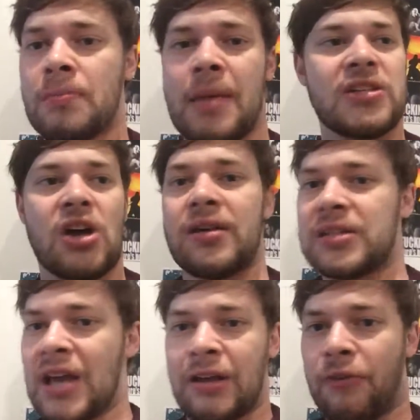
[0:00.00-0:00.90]
Maybe it
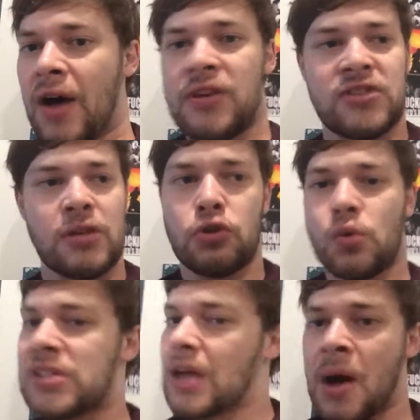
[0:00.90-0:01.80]
take you 5 years if you're
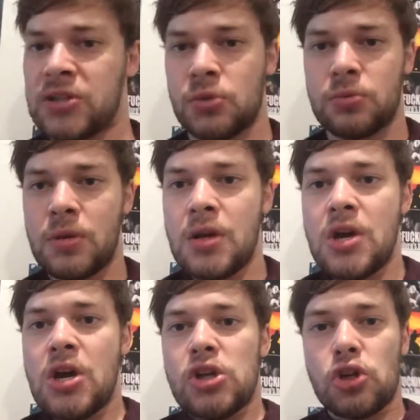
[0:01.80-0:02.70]
doing some hustle.
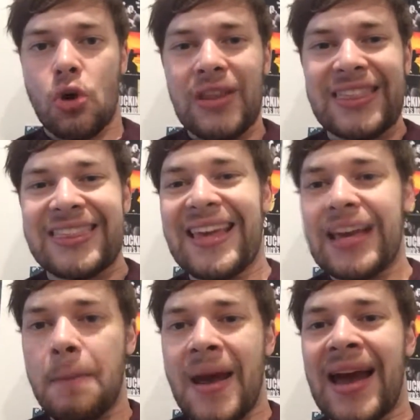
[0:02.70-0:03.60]
So
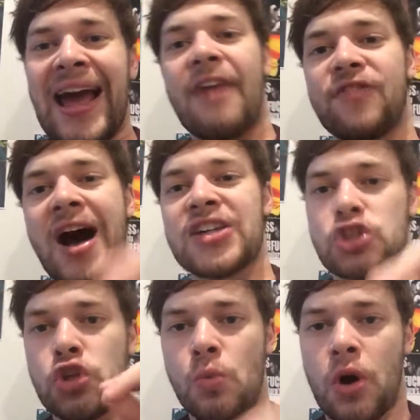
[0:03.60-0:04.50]
think about how
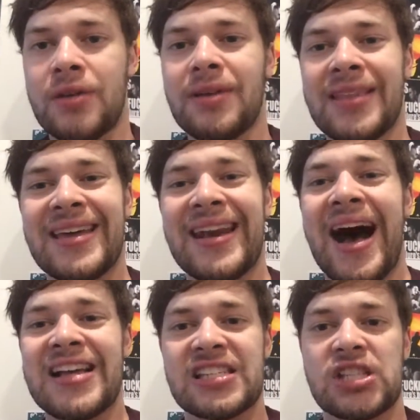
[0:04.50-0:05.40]
fast you want it, and then
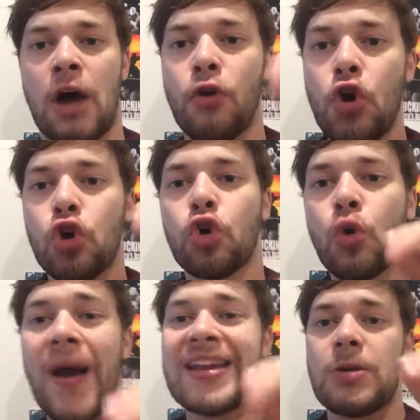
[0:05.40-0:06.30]
ask yourself, who
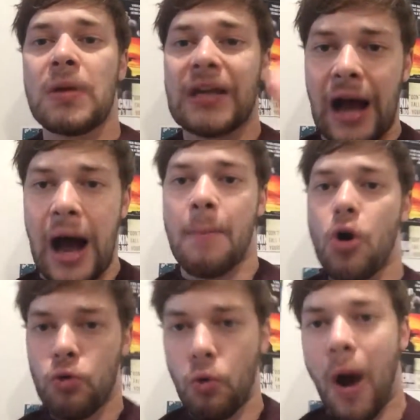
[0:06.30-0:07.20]
do I need to
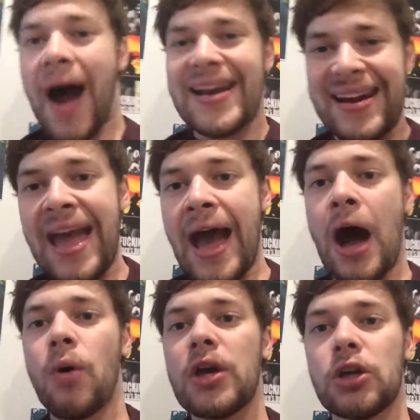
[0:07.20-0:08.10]
become right
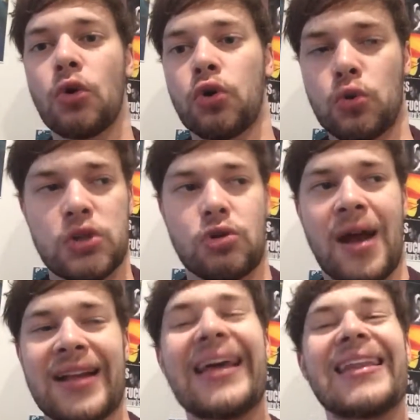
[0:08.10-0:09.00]
now in order to
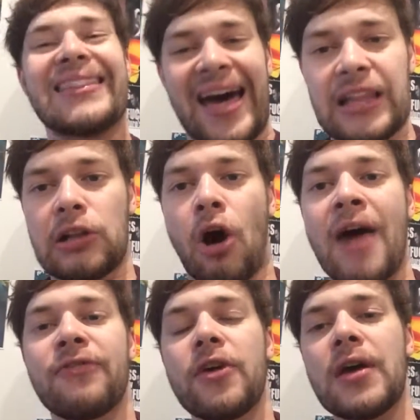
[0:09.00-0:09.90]
attract that
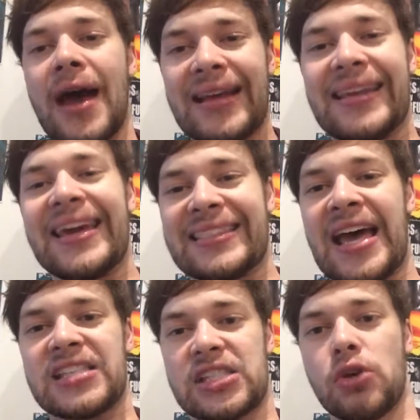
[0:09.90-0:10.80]
life and get
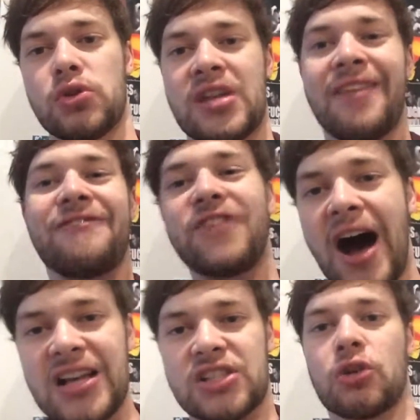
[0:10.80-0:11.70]
that skill set
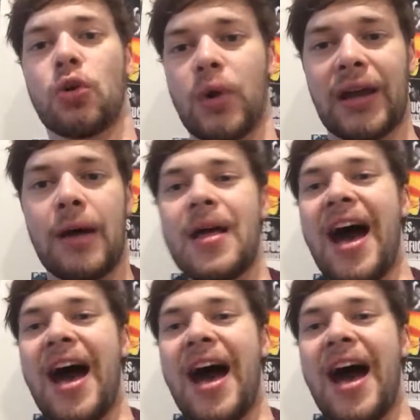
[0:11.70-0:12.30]
faster and quicker.